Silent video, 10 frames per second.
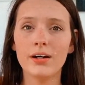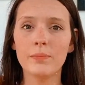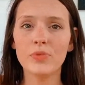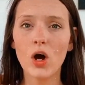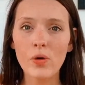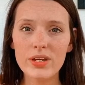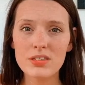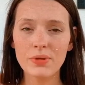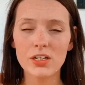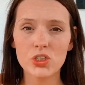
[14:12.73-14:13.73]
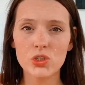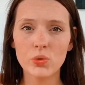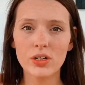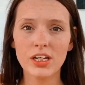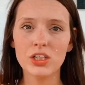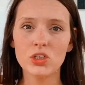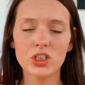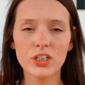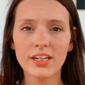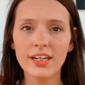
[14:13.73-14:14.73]
Always make sure that you're
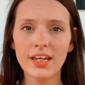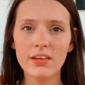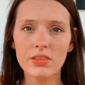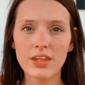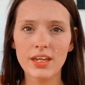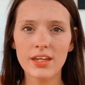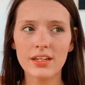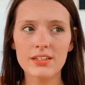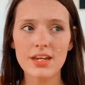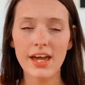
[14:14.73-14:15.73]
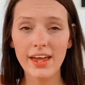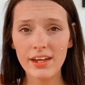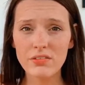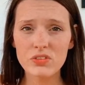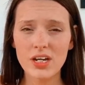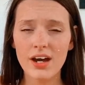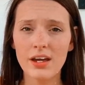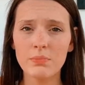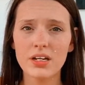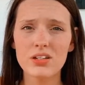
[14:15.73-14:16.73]
turning in things ahead of time
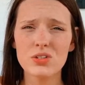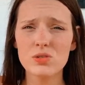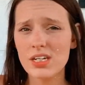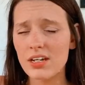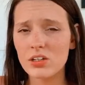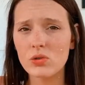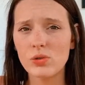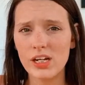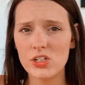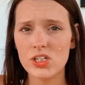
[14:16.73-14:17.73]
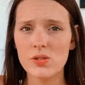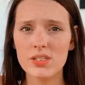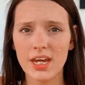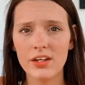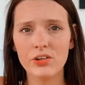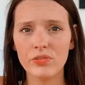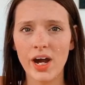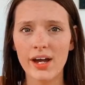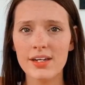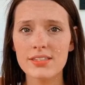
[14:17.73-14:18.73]
because those technical issues can
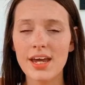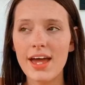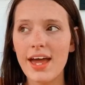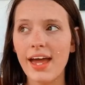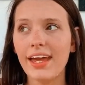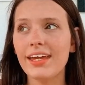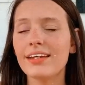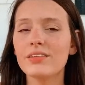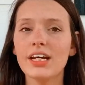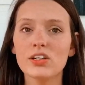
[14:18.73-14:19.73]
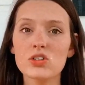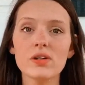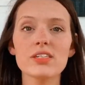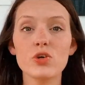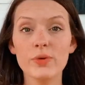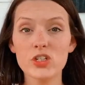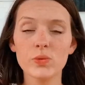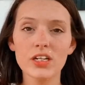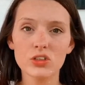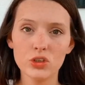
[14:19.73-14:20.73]
arise. And there's only so much we
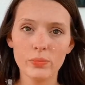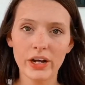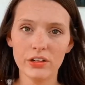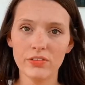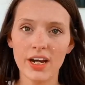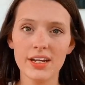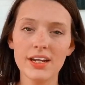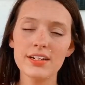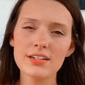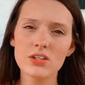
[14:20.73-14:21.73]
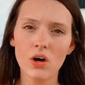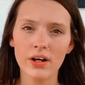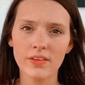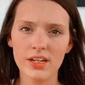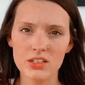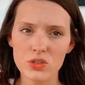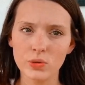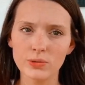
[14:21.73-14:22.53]
can do about it, right? It is an online school.